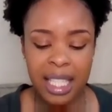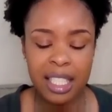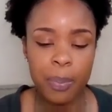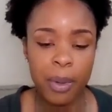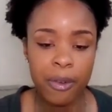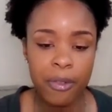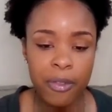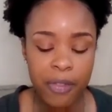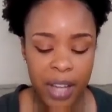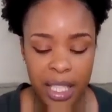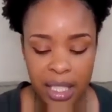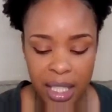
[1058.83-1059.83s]
It is
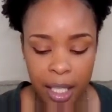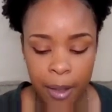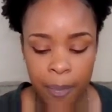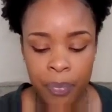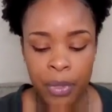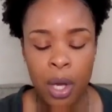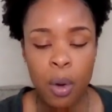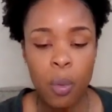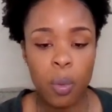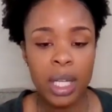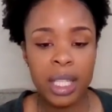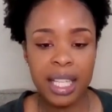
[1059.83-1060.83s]
perfecting
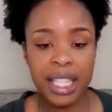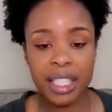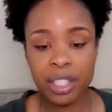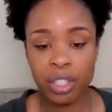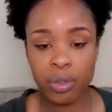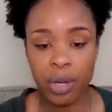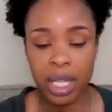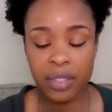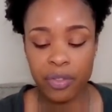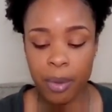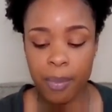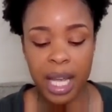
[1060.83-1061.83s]
what needs
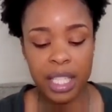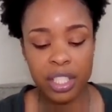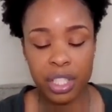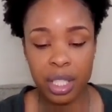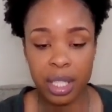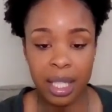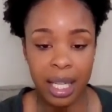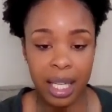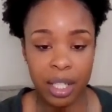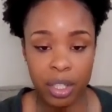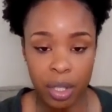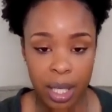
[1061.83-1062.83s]
transformation
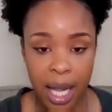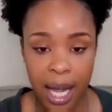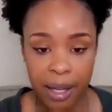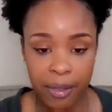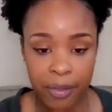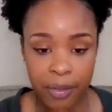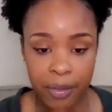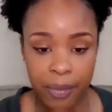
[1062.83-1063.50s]
in your life.